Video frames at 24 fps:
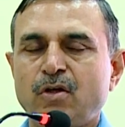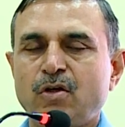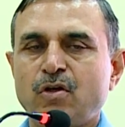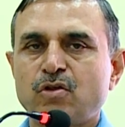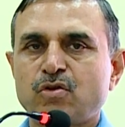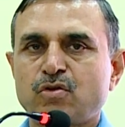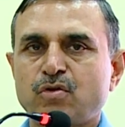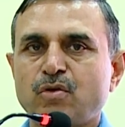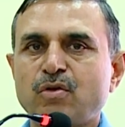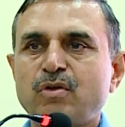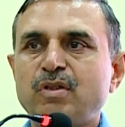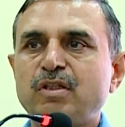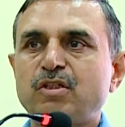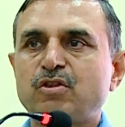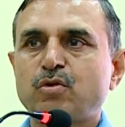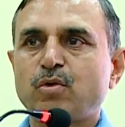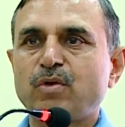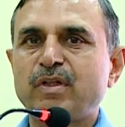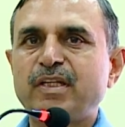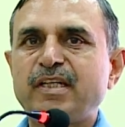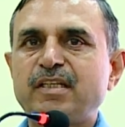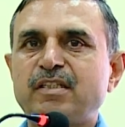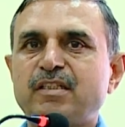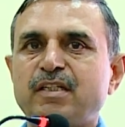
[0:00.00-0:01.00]

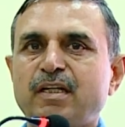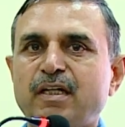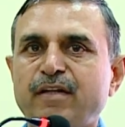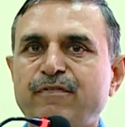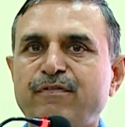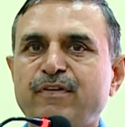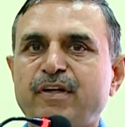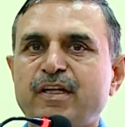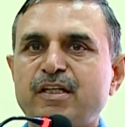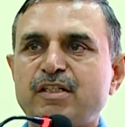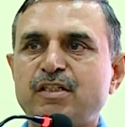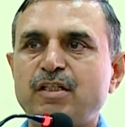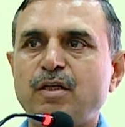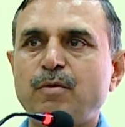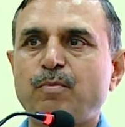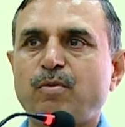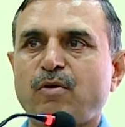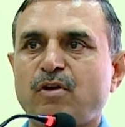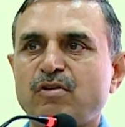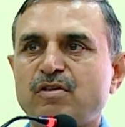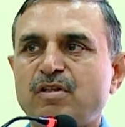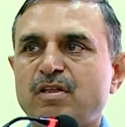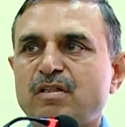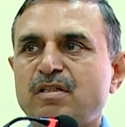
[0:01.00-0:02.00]
So these certification
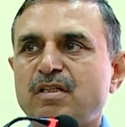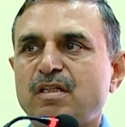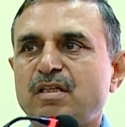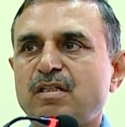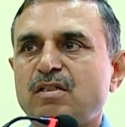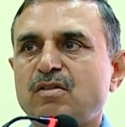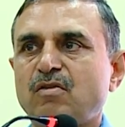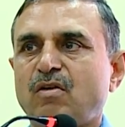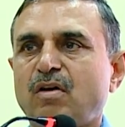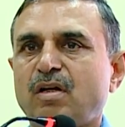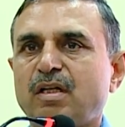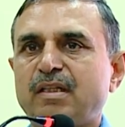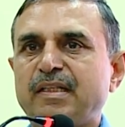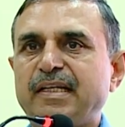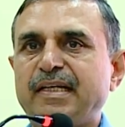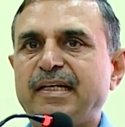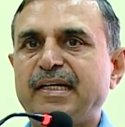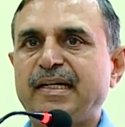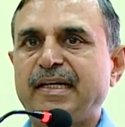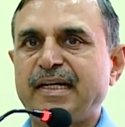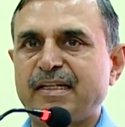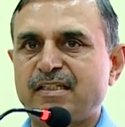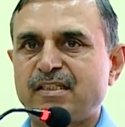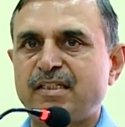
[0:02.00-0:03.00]
processes or
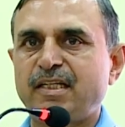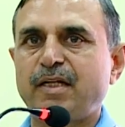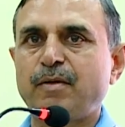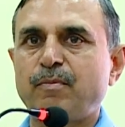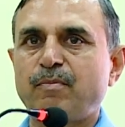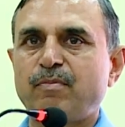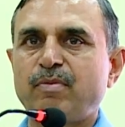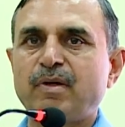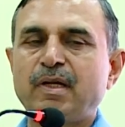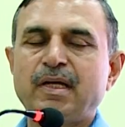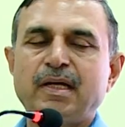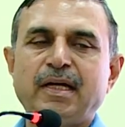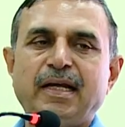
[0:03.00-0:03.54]
the testing